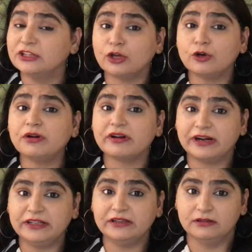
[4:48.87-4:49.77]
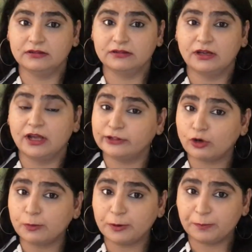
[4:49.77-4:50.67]
they are not ready. They
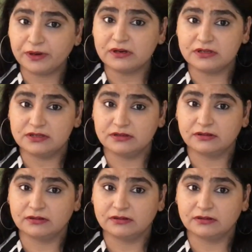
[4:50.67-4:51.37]
are not prepared.